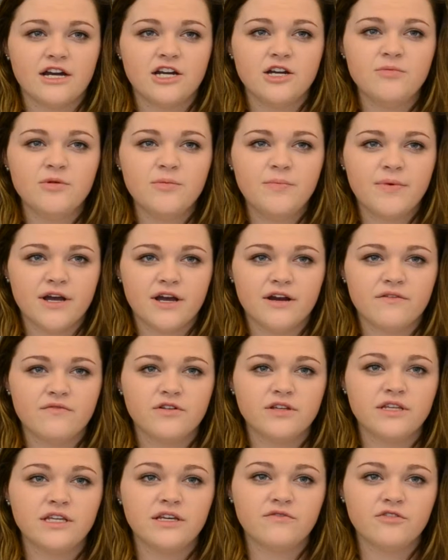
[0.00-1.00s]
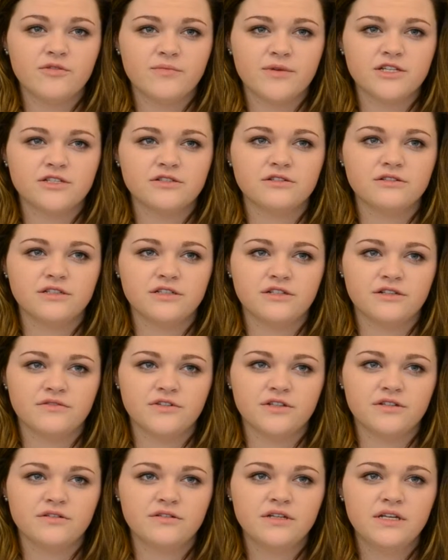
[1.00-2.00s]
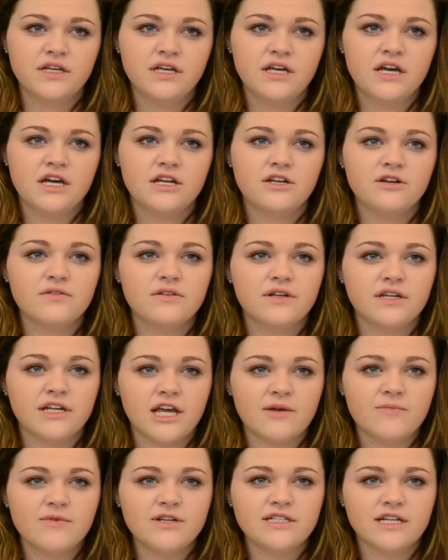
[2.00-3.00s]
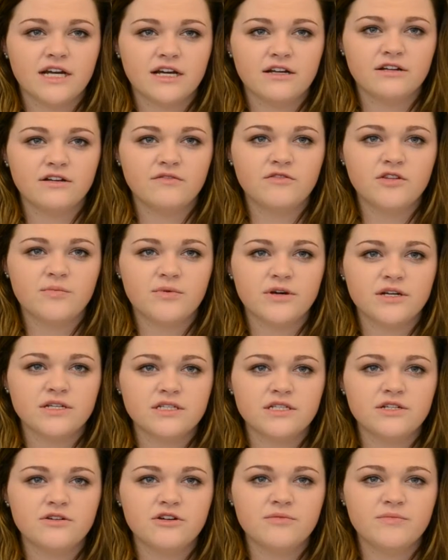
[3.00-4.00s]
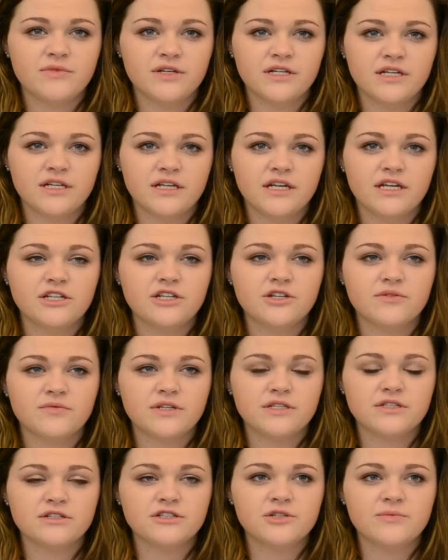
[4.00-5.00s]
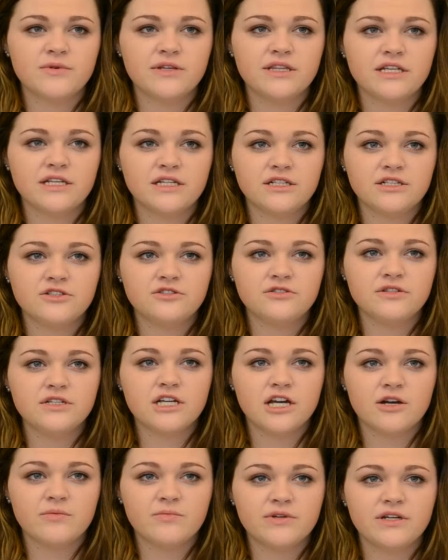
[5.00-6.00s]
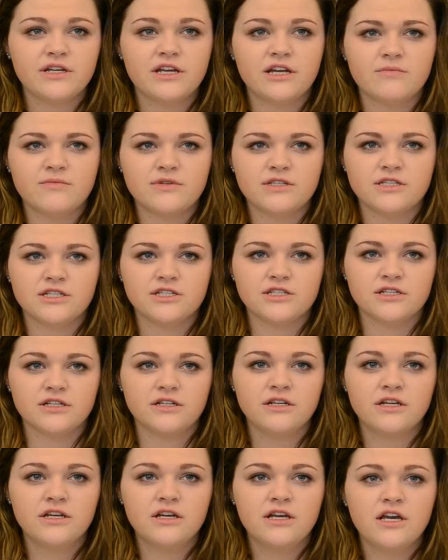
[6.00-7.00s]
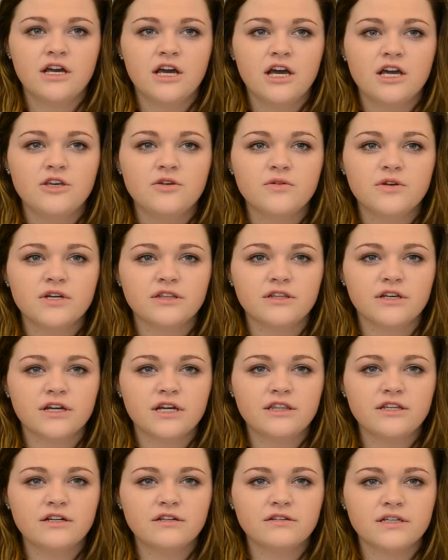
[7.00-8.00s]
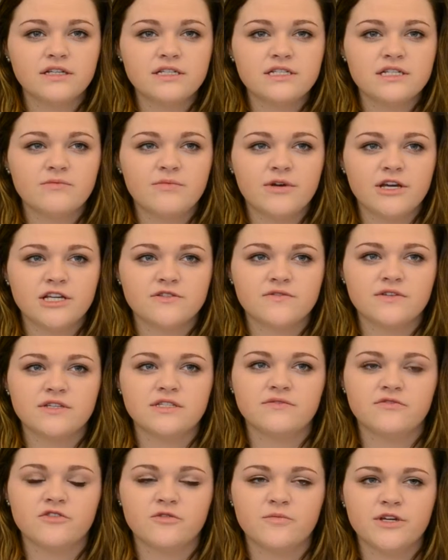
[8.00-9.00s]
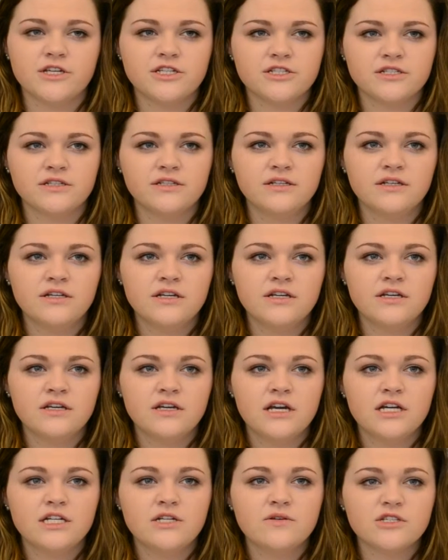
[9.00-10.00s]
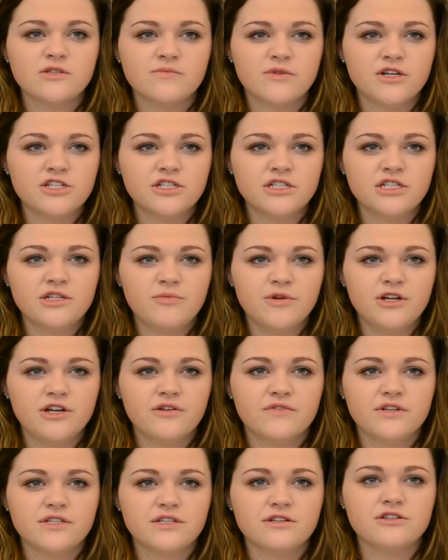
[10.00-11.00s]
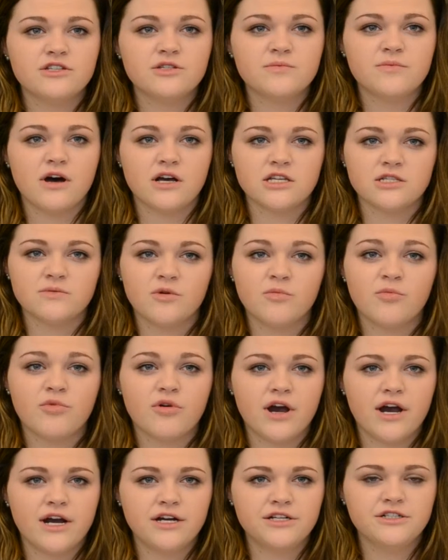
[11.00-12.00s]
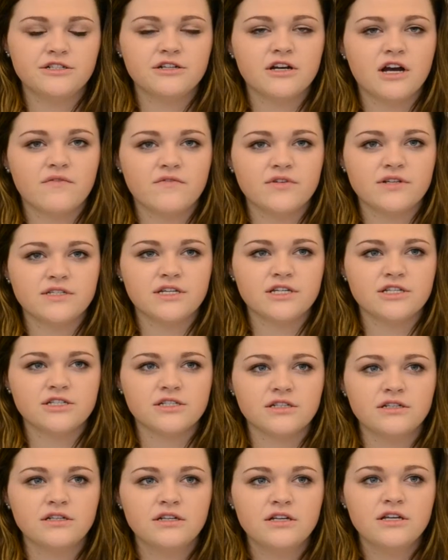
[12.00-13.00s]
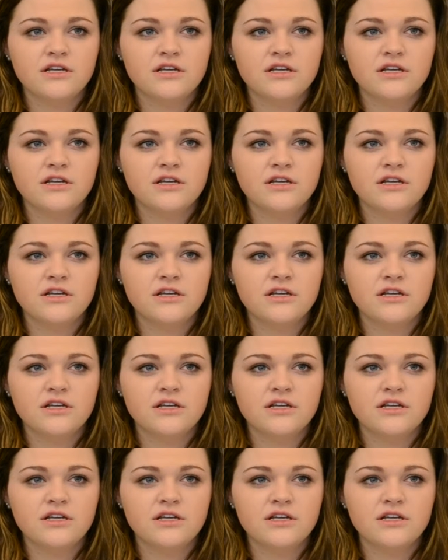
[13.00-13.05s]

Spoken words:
How do you prepare for the informational interview? Know the name and title of the person you are meeting and do research about the industry, company, and position. You can look at their LinkedIn page for this information. Do as much independent research as possible prior to your conversation.